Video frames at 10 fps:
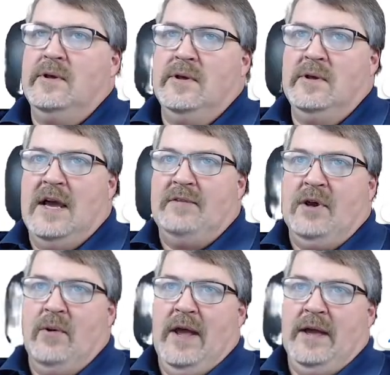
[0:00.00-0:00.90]
I have to
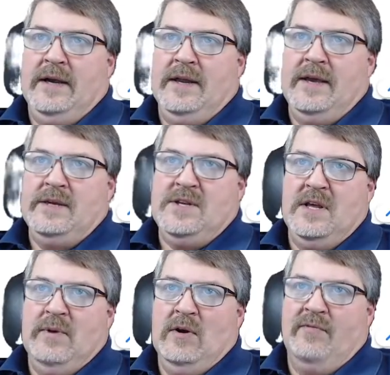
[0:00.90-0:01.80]
go edit an
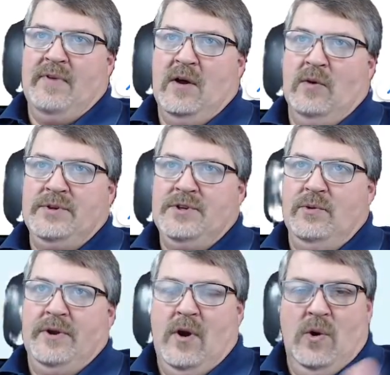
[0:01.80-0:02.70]
HTML file, but you
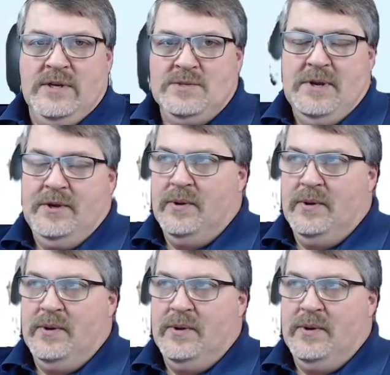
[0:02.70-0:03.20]
wouldn't always be doing